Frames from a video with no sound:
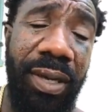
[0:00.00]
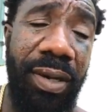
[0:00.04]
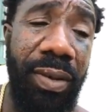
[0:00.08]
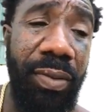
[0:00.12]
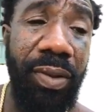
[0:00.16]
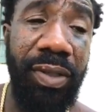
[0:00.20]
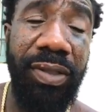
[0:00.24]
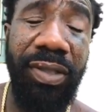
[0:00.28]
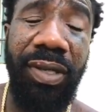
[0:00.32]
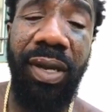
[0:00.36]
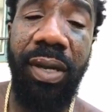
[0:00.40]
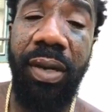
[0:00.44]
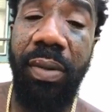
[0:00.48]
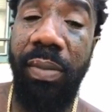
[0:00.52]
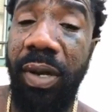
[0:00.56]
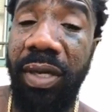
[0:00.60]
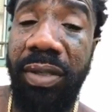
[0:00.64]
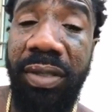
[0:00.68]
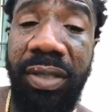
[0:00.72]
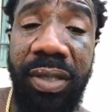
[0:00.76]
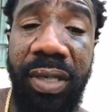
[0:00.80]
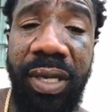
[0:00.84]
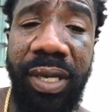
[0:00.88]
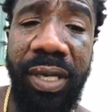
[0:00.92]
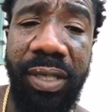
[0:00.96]
I don't want to talk
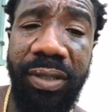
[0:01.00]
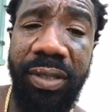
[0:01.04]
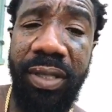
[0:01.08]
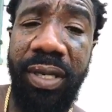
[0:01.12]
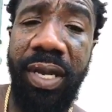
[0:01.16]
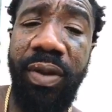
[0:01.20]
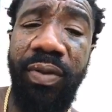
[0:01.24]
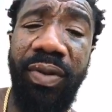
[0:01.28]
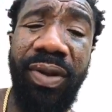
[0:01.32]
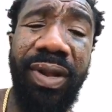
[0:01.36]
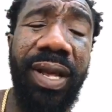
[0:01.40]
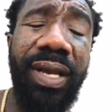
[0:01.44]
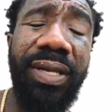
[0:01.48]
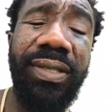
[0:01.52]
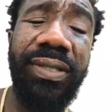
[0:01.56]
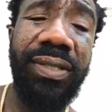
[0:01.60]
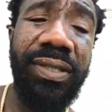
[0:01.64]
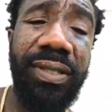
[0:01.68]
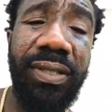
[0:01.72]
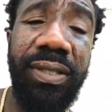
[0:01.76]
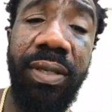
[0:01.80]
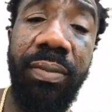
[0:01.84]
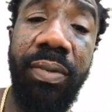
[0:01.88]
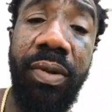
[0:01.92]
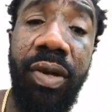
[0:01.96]
about these niggas in their
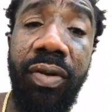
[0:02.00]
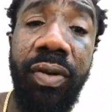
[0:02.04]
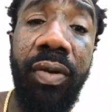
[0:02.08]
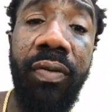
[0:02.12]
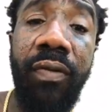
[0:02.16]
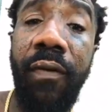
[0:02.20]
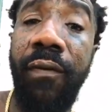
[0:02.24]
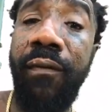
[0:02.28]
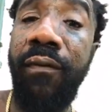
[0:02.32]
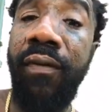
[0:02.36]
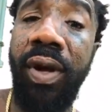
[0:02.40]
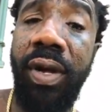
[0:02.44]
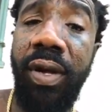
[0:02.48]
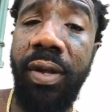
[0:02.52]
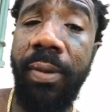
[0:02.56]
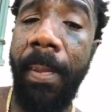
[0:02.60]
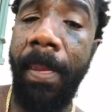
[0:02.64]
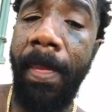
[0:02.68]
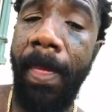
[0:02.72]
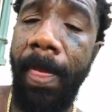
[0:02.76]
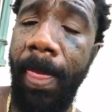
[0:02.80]
relationship. I don't give a fuck.